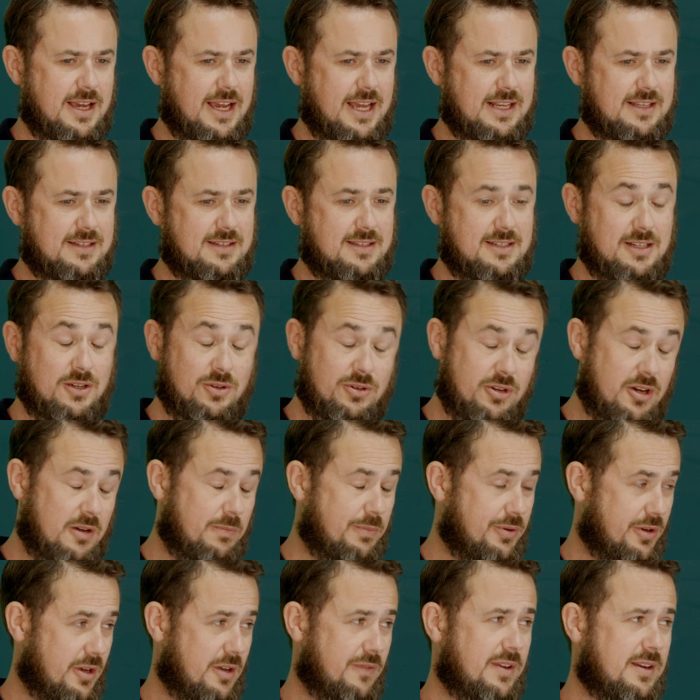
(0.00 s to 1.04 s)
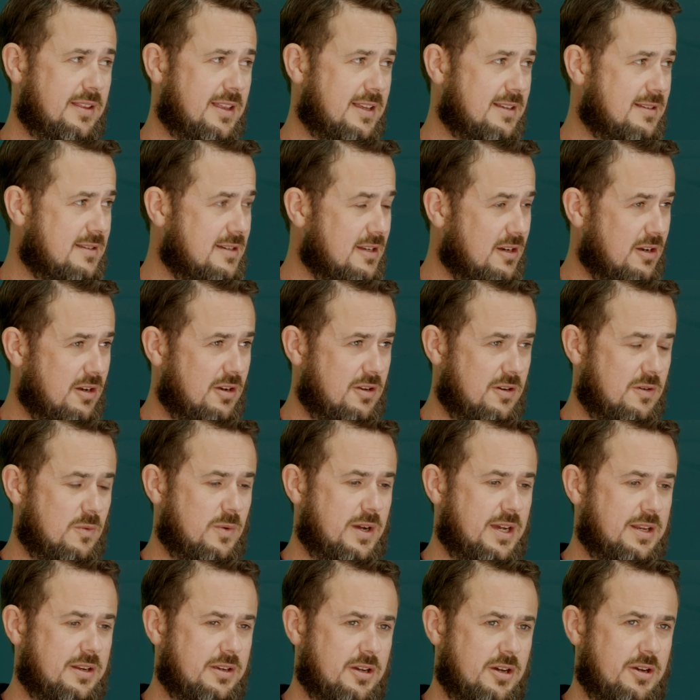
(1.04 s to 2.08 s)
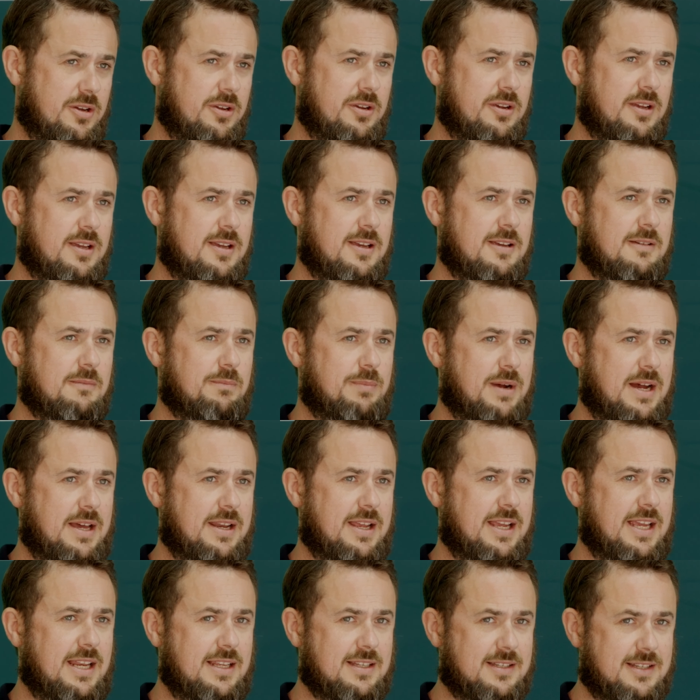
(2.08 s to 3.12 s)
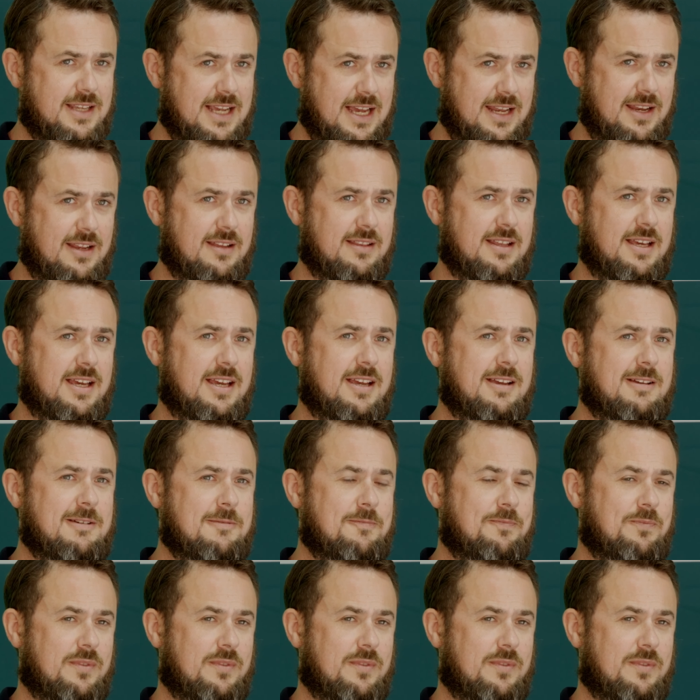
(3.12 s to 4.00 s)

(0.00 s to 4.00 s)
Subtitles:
It's still not perfect, there's still a long way to go, but it is getting there.